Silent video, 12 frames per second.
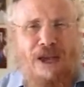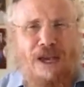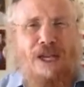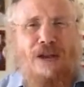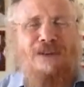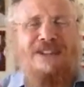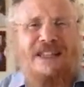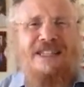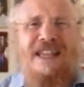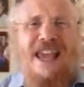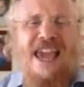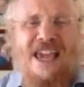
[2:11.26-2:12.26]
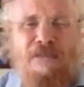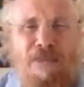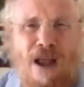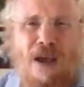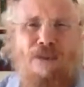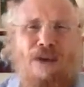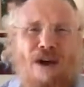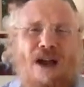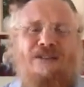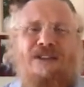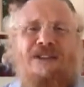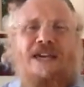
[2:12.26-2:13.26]
It says that Abraham, when
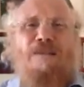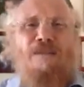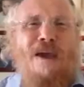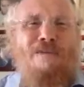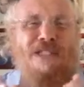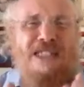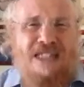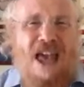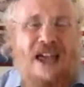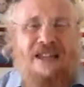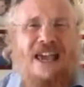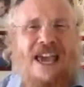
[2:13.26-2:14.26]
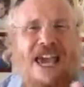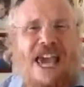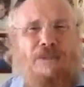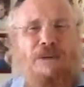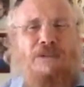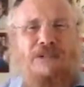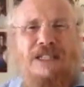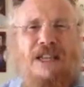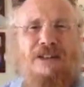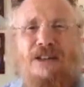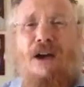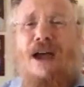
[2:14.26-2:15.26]
God said to Abraham, you have a son, Abraham
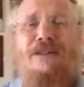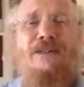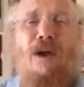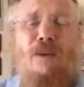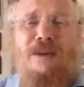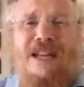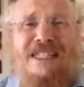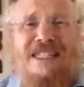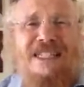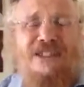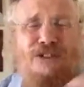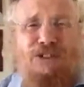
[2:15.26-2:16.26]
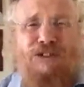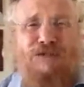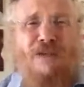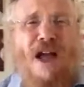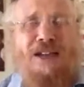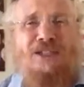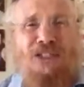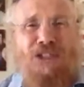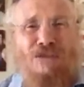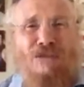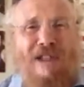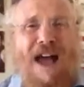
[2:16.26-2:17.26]
said to God, no, but I see in
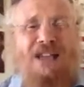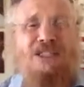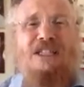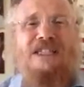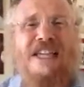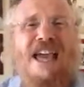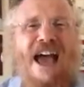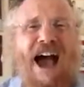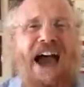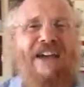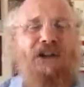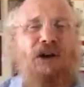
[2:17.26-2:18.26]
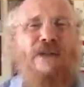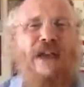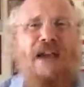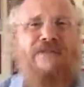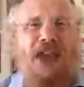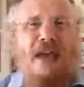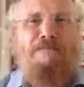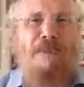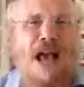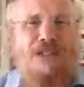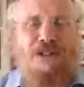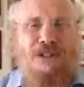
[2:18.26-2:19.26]
astrologically, I don't have that
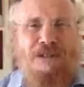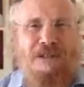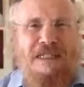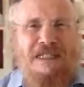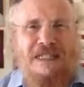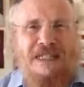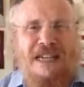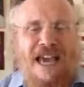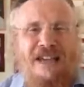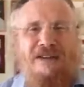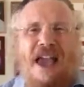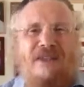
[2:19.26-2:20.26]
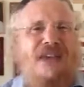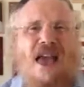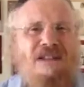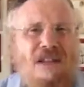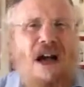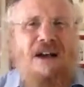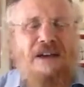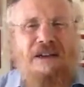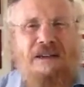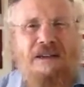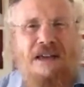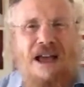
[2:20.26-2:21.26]
mazel. I don't have that
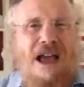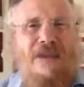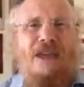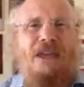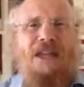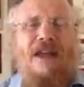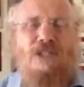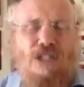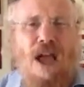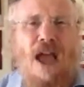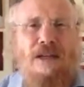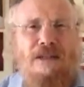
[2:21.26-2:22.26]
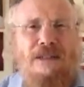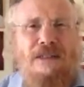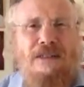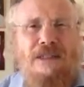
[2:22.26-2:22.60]
luck. I'm not going to have a child.